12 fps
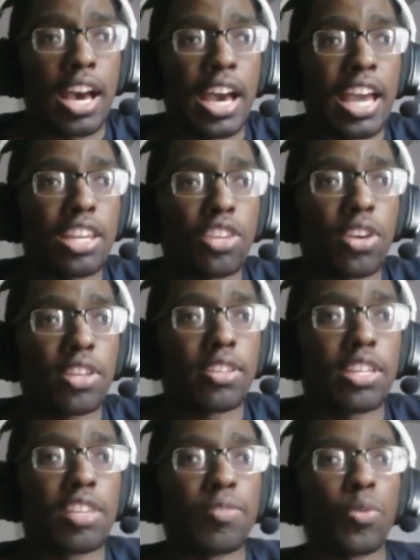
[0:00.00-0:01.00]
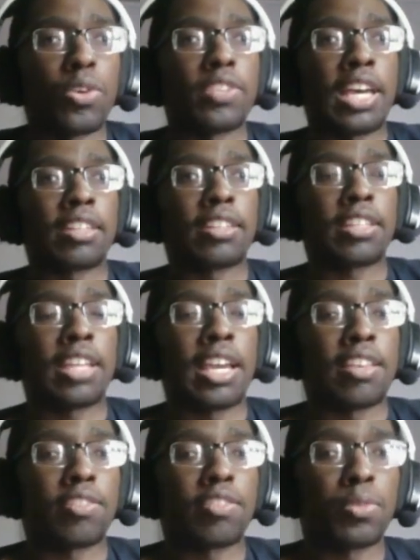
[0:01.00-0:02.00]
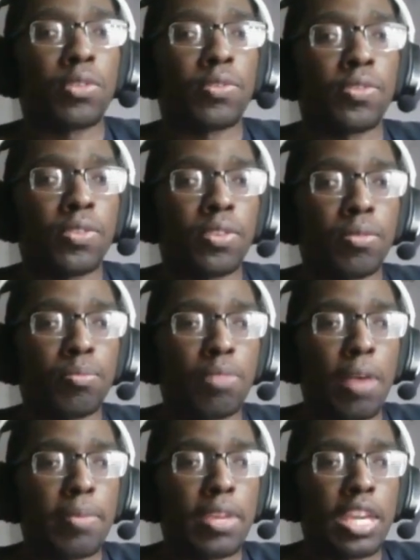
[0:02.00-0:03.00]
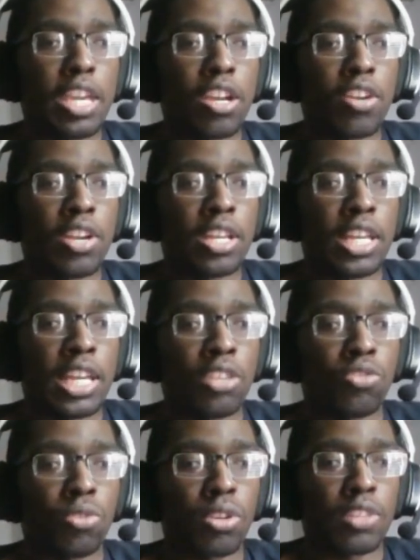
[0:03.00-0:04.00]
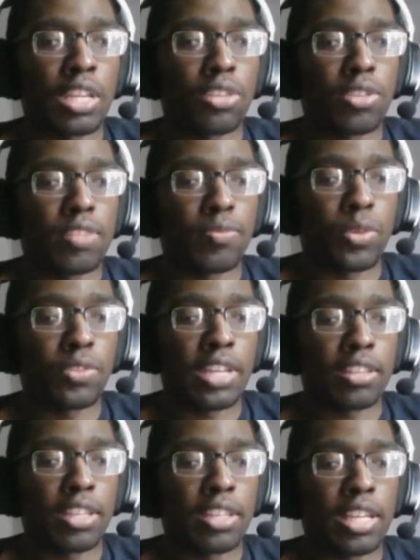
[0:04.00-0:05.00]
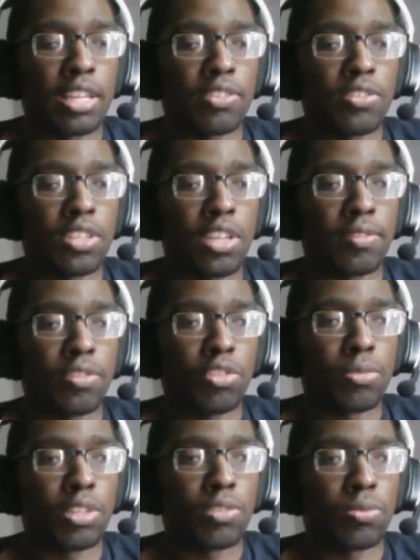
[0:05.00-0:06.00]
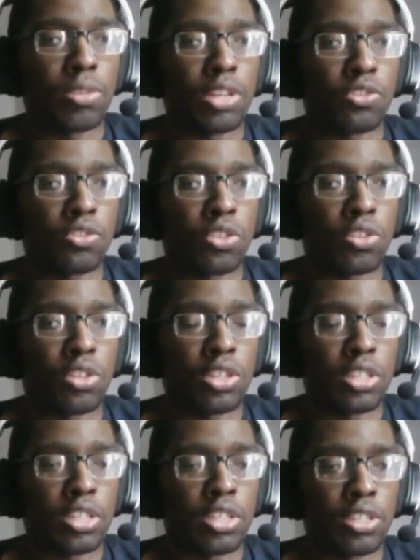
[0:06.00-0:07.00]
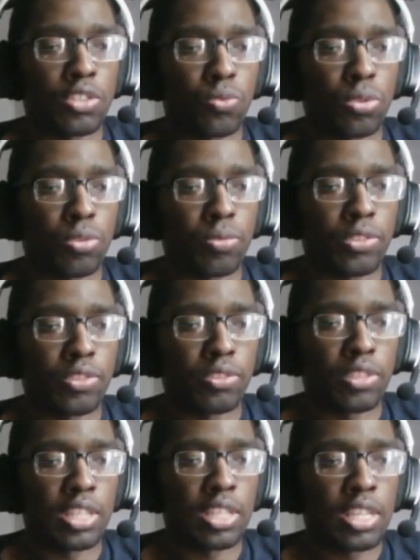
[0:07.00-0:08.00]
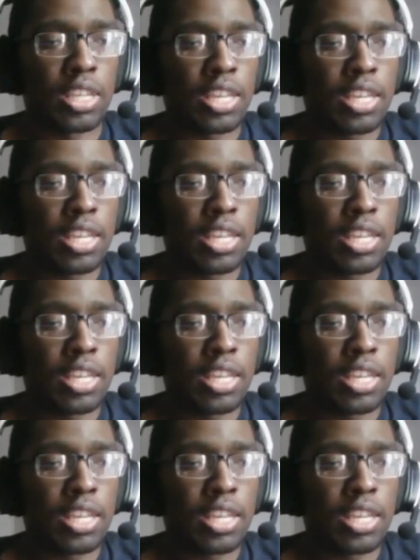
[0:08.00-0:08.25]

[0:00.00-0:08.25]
I had no idea he voice acted as both Peppy Hare and Andros. I know he voice acted as TF2 because what I saw on Twitter recently,